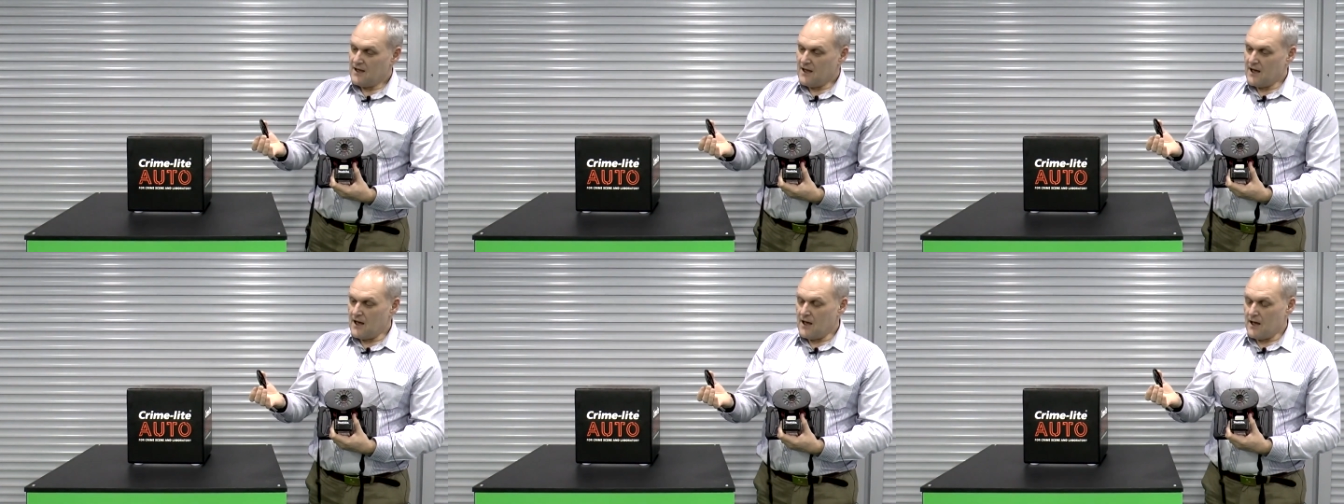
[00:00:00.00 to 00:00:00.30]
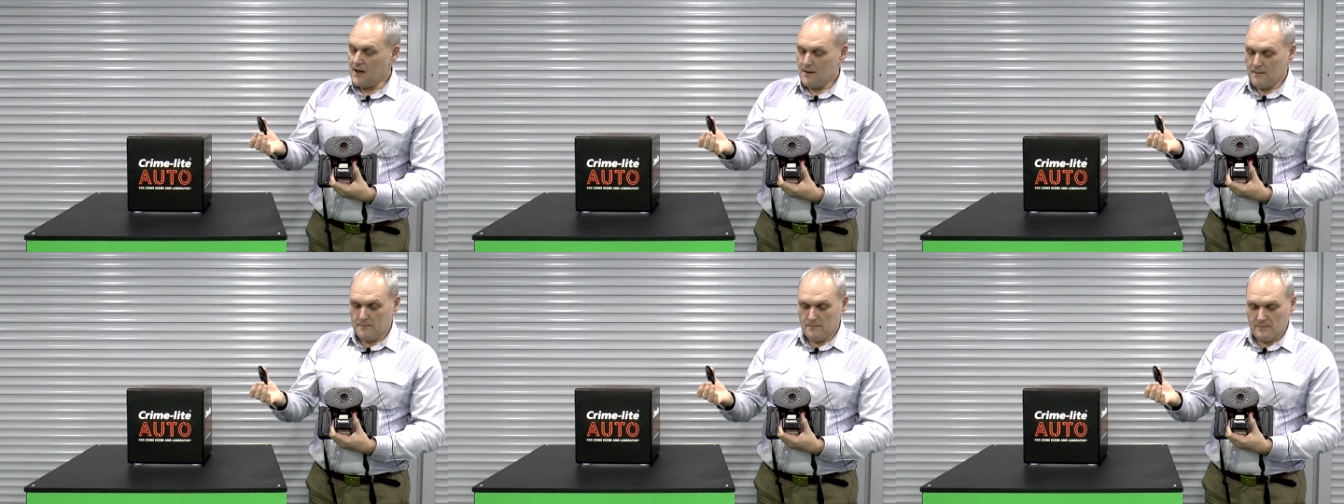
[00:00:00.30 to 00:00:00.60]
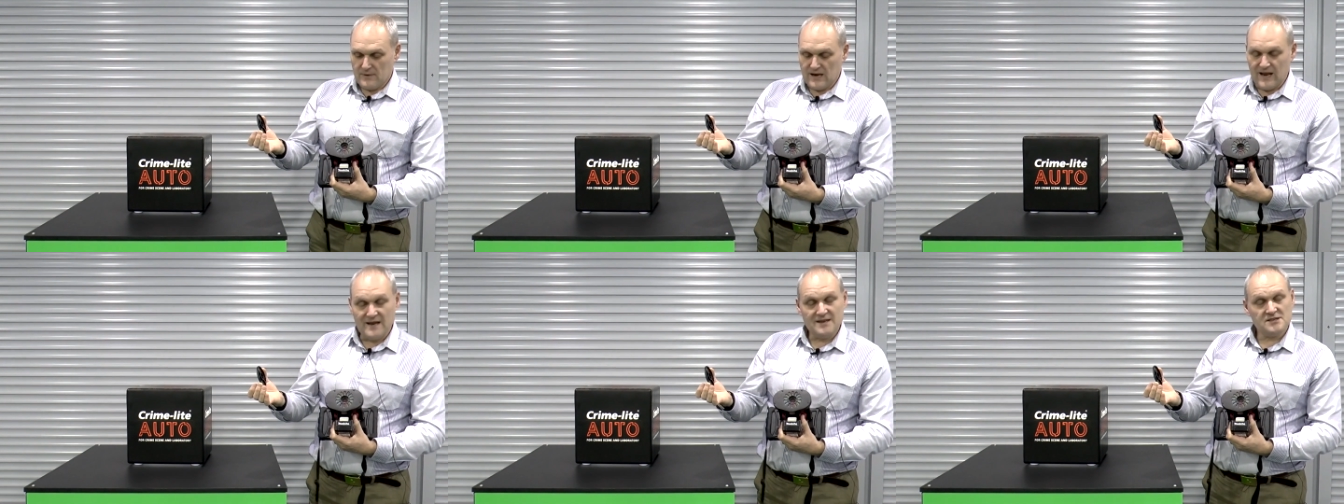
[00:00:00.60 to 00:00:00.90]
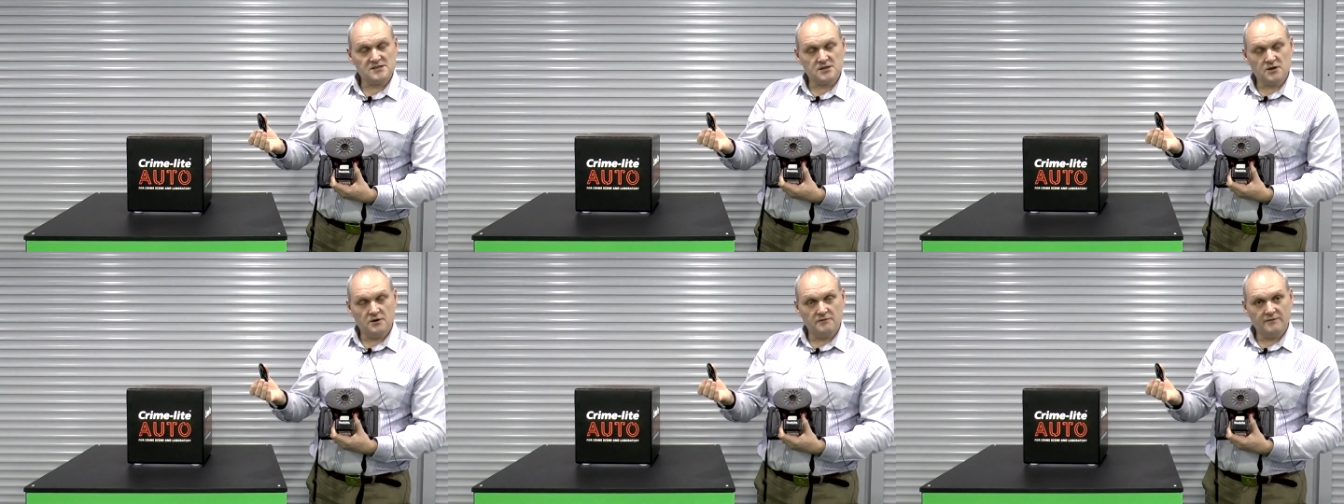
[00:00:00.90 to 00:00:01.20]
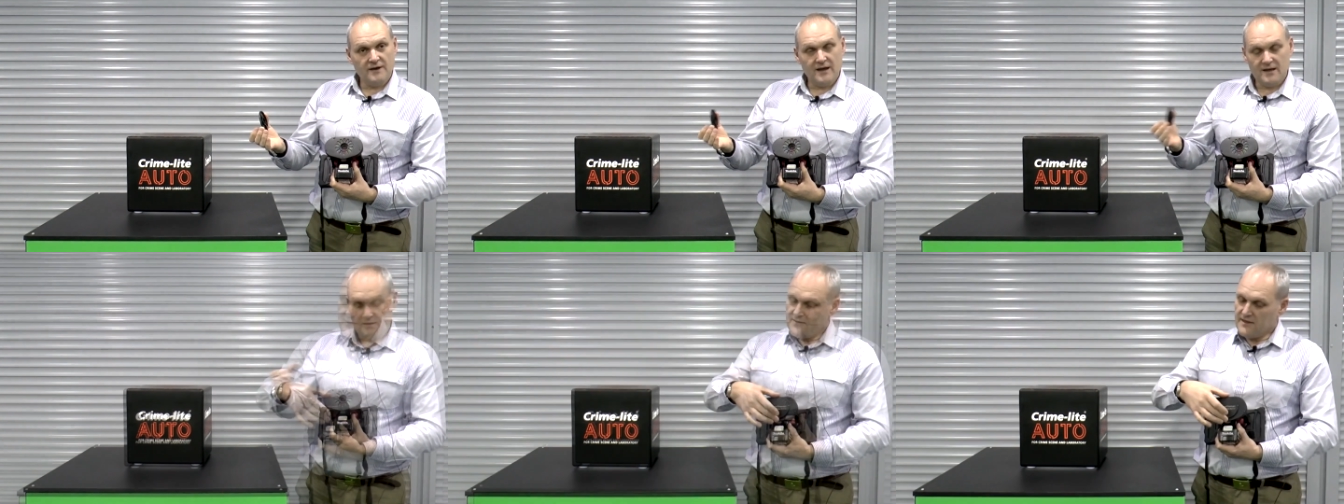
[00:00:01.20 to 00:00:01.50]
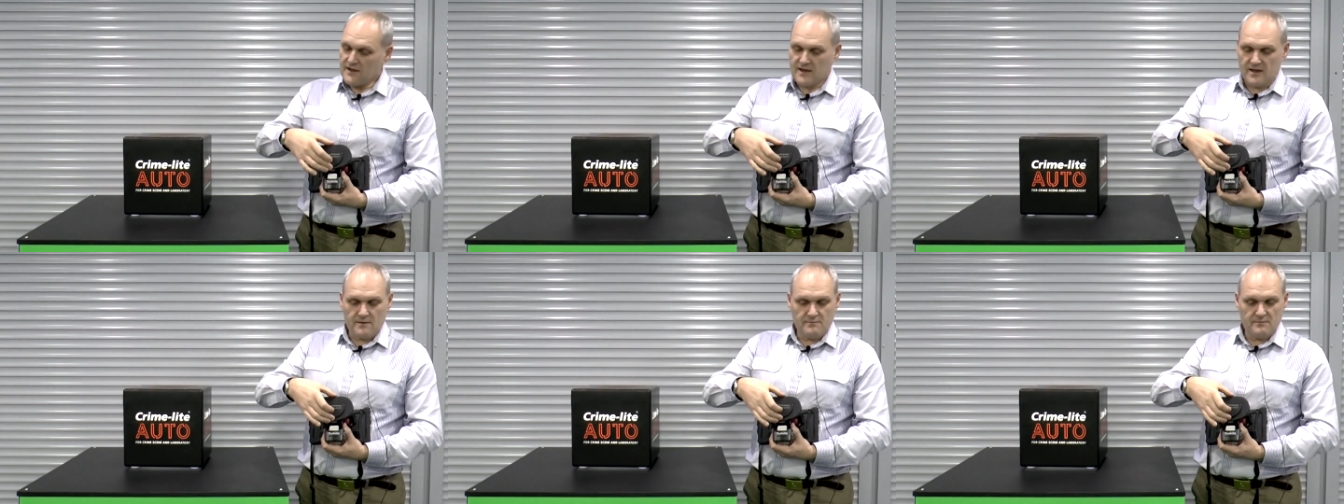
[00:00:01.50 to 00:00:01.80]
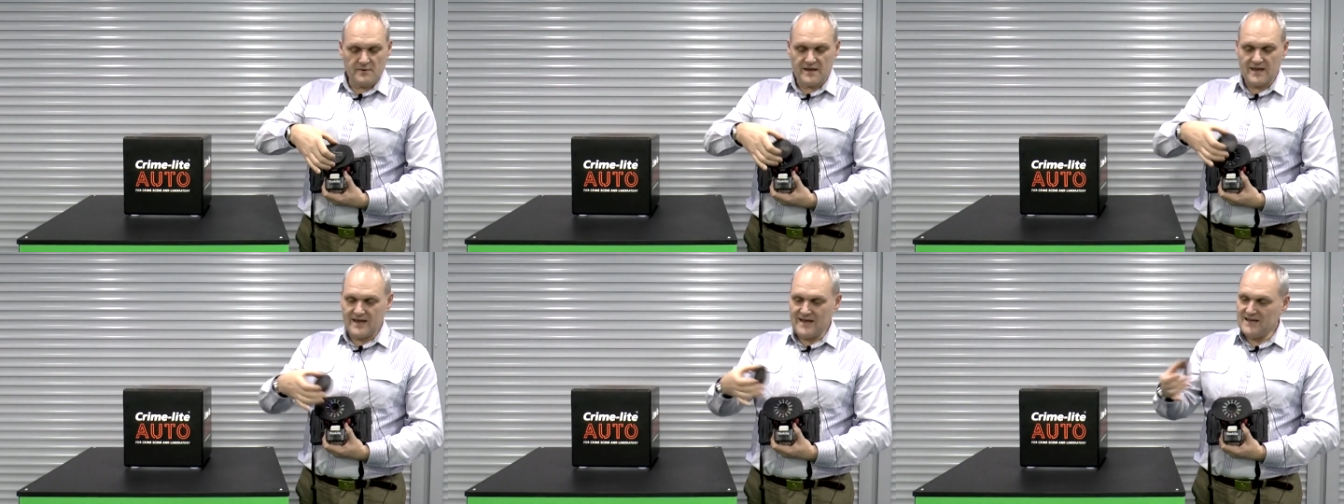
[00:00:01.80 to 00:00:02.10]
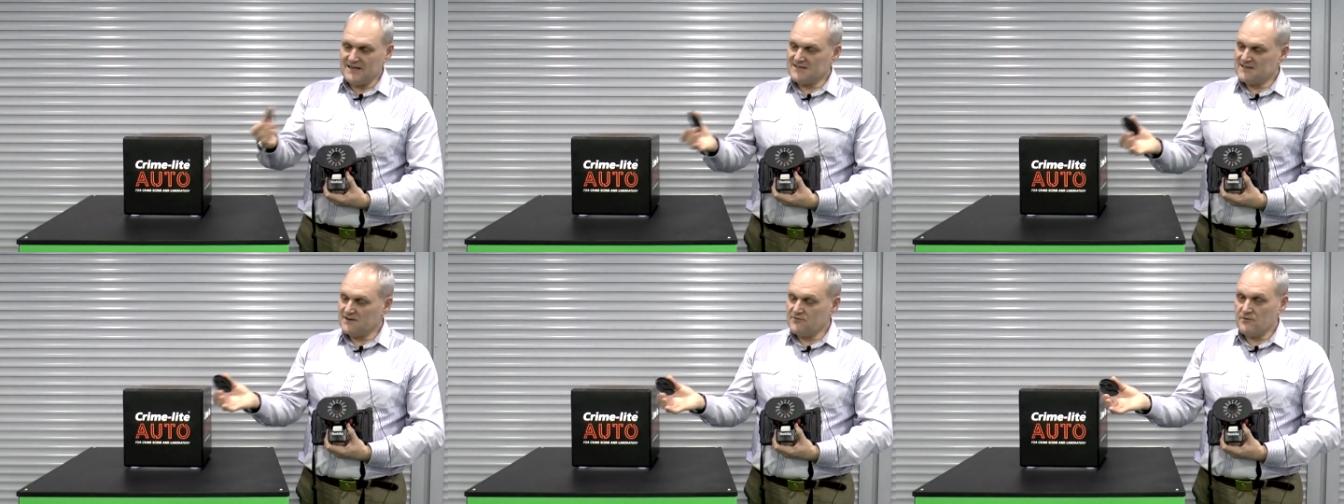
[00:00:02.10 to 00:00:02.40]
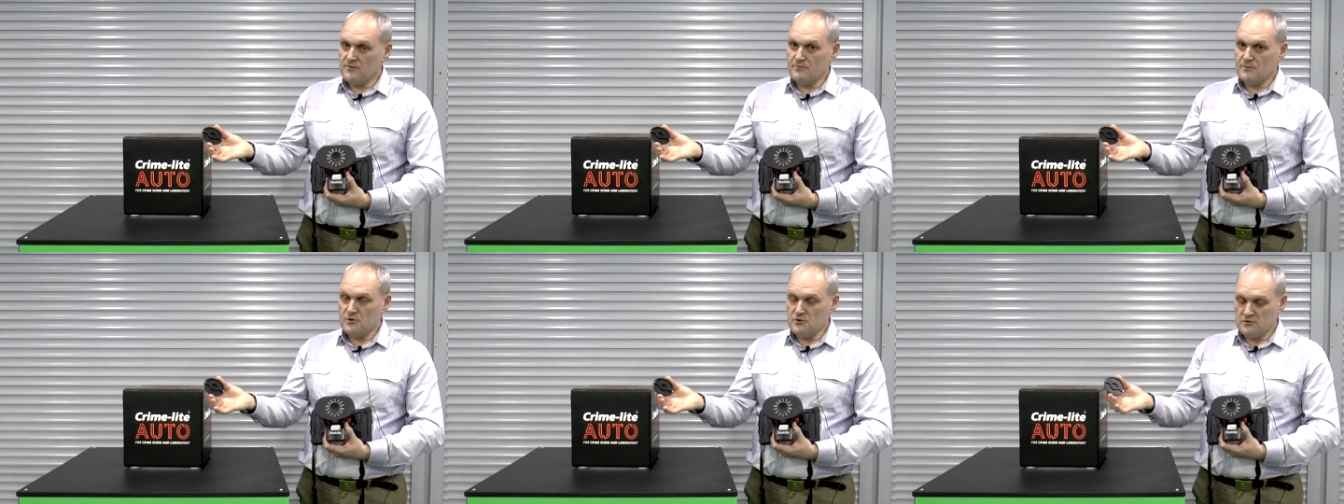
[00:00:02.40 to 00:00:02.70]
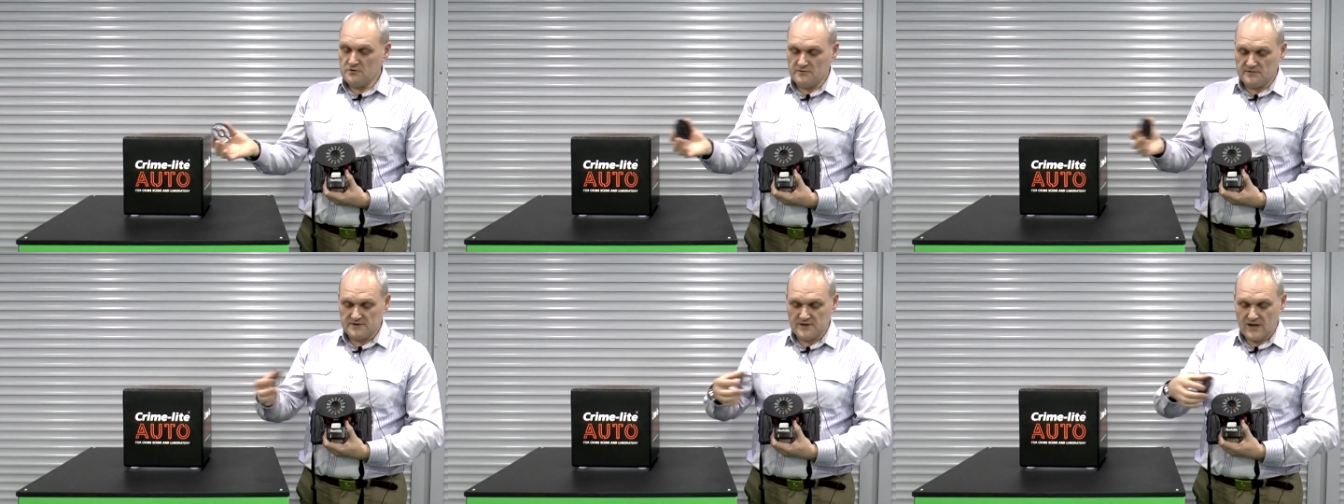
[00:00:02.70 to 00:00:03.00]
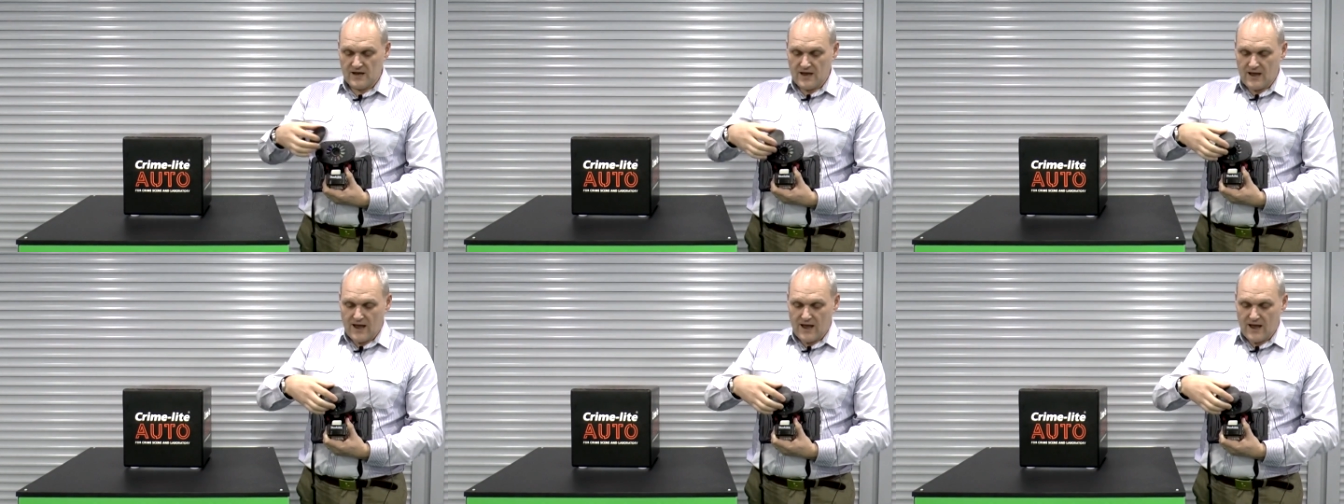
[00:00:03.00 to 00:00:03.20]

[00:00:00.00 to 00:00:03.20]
um, lens cover that can be easily removed